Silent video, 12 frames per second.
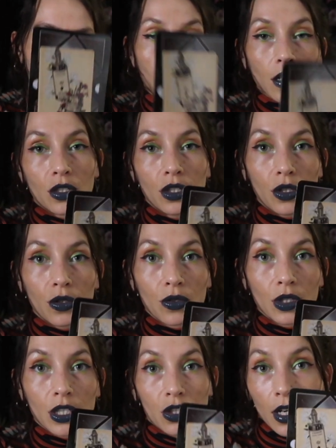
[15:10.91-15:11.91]
caused
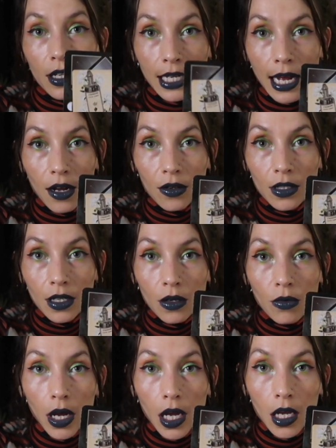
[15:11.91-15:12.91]
you to shut down
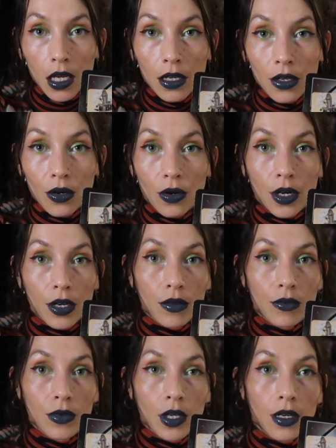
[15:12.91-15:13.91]
in a way,
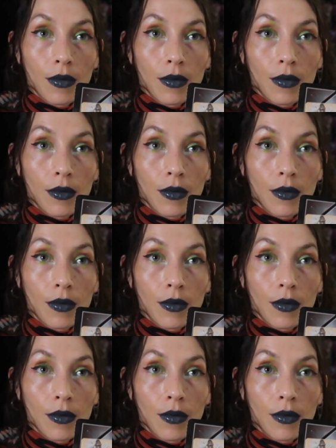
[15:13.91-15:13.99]
or